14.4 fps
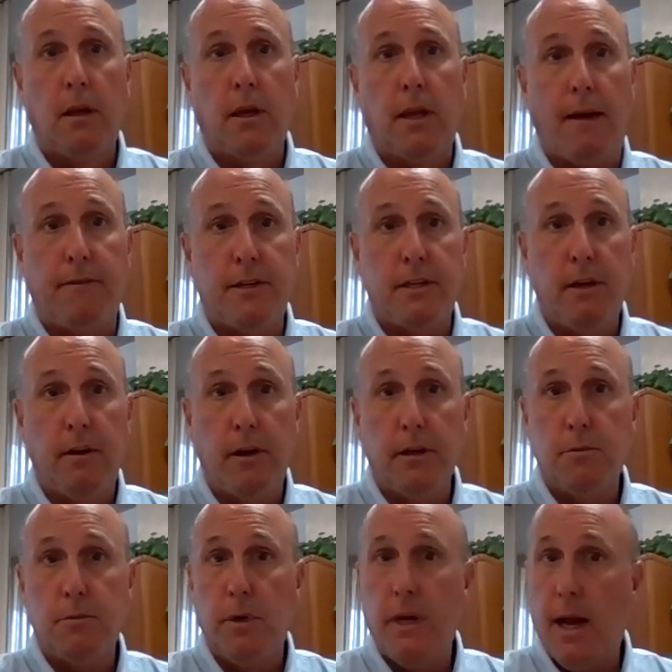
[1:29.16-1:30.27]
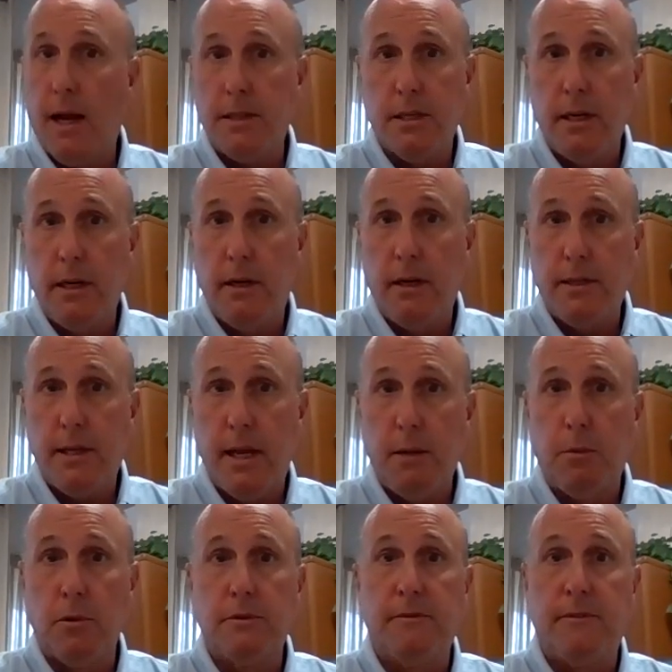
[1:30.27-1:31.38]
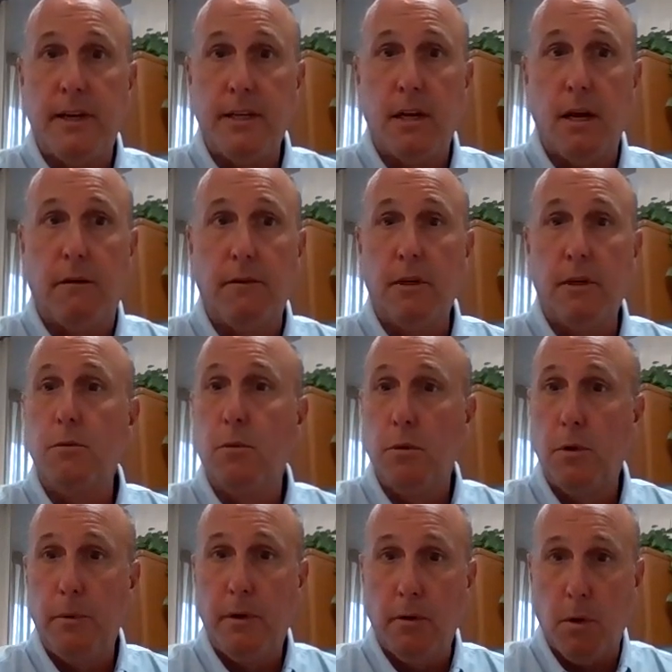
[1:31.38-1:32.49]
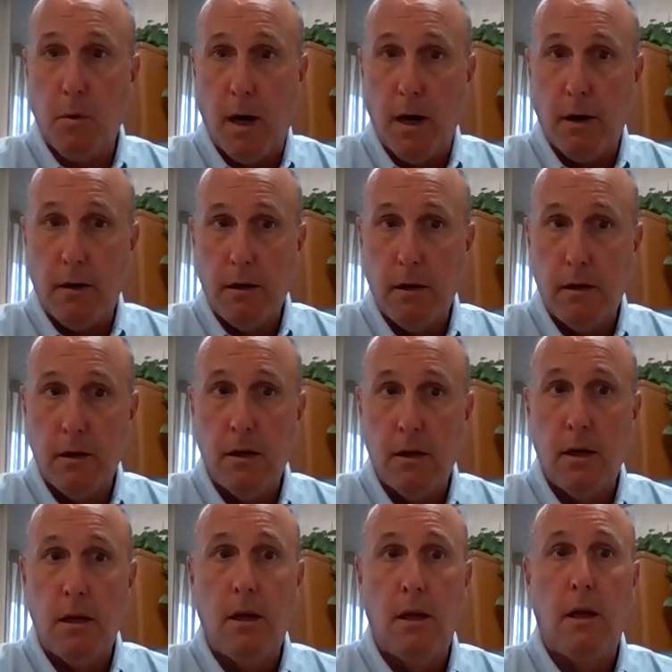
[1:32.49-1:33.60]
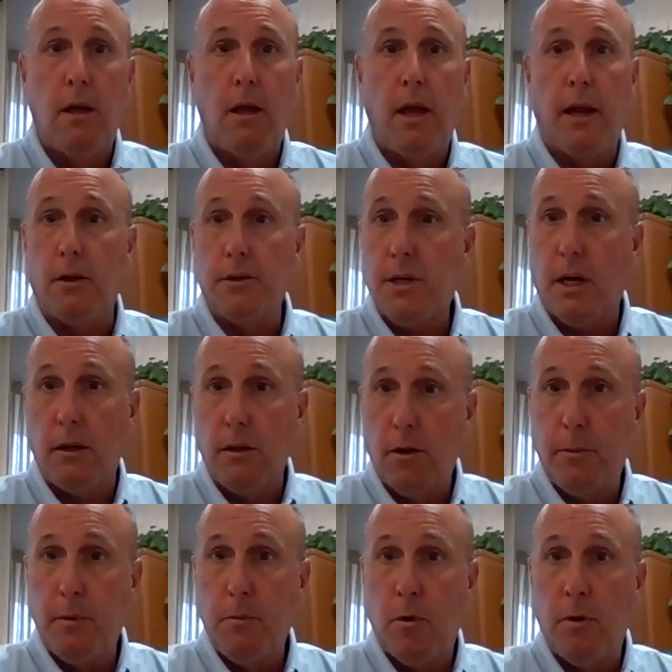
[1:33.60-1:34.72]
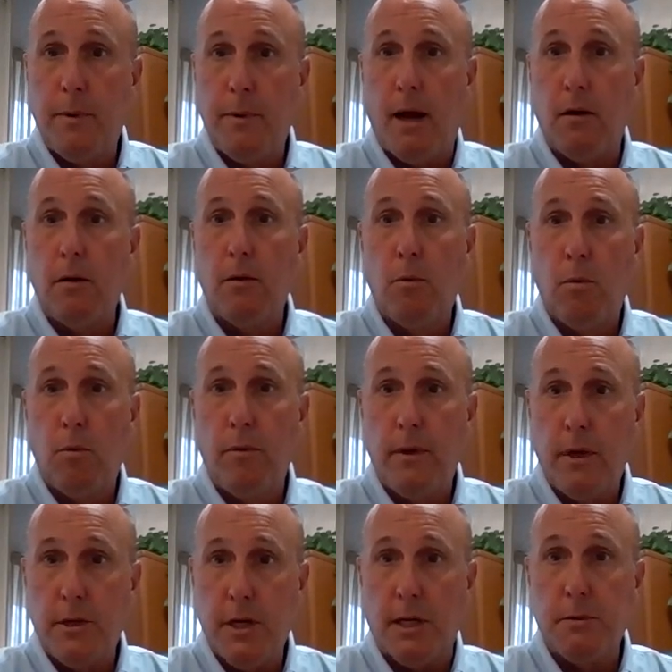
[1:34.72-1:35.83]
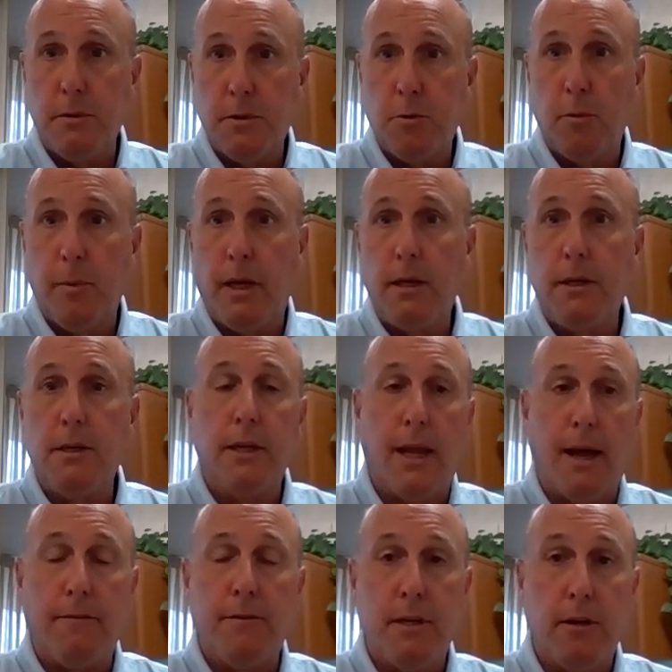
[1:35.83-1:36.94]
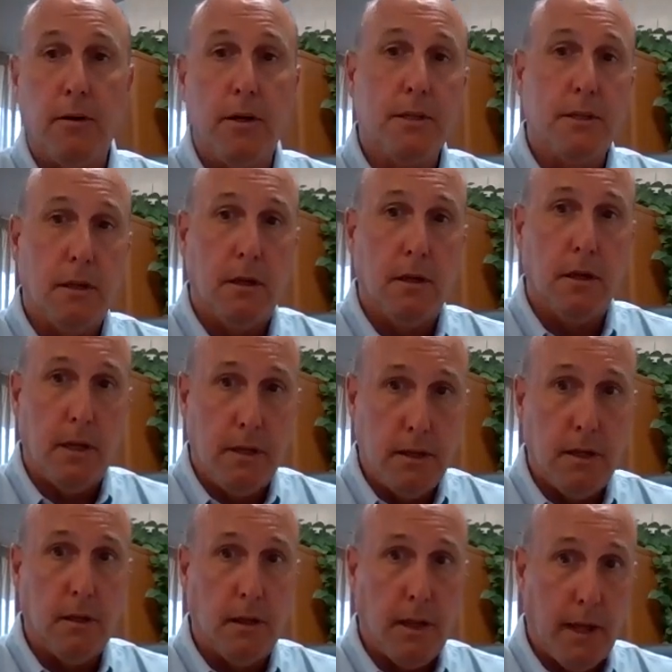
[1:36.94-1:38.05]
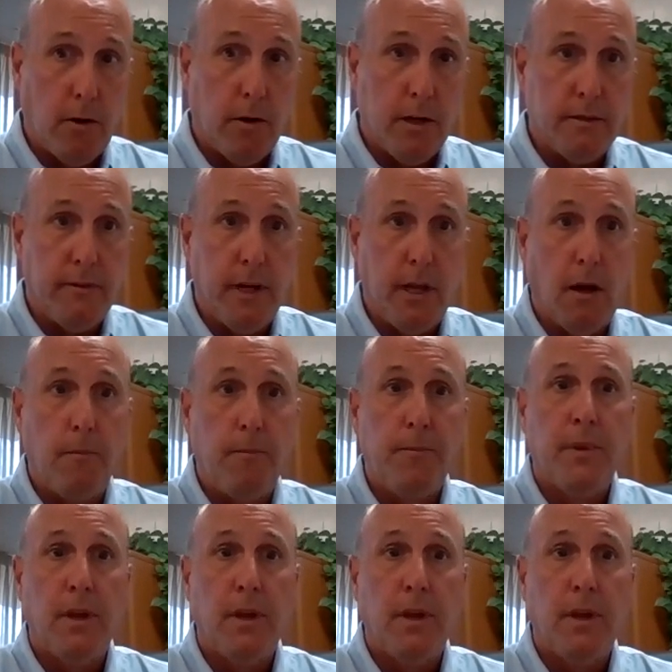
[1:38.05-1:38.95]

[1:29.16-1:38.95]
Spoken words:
Cafeterias, when not seated at tables, face coverings will be required. And I'll talk a little bit more about the adjustments we're making to the cafeterias later in this video.